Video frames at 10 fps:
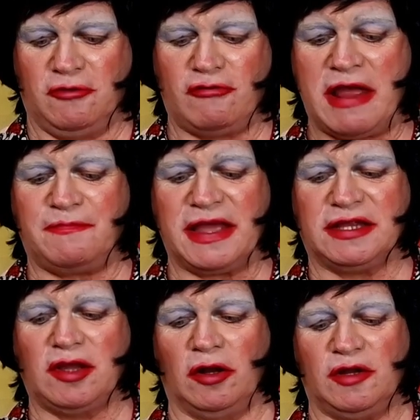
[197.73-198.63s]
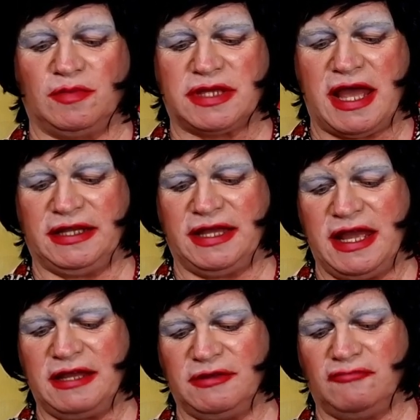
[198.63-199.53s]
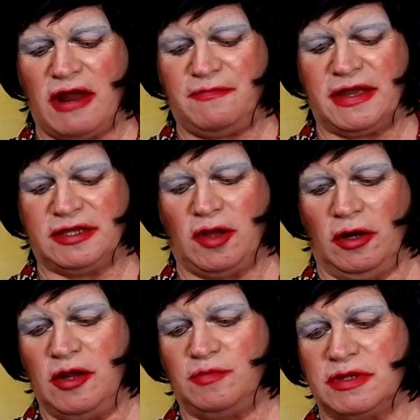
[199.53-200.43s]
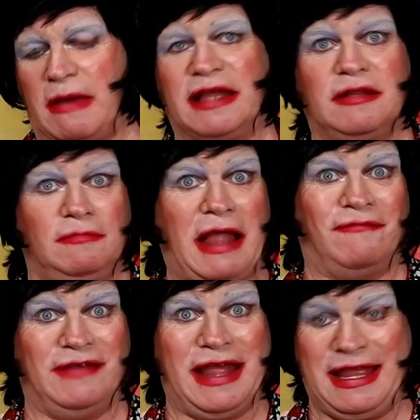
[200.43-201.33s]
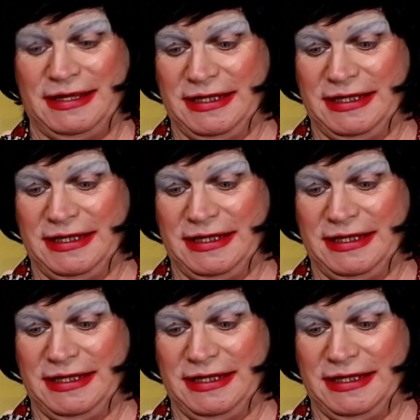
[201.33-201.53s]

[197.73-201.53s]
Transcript: great big dollops there, dear. Great big dollops. Make them lovely.